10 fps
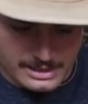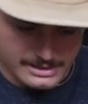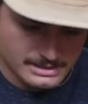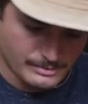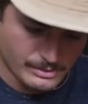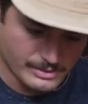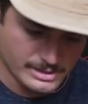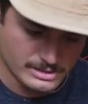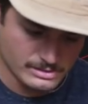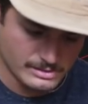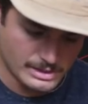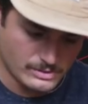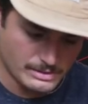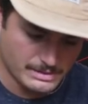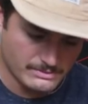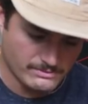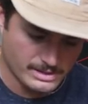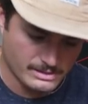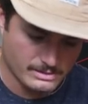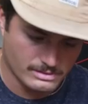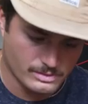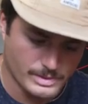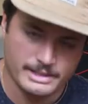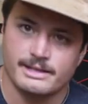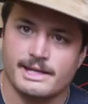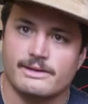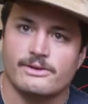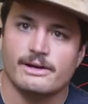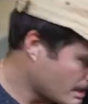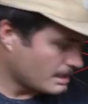Custom original equipment vehicle quick connector.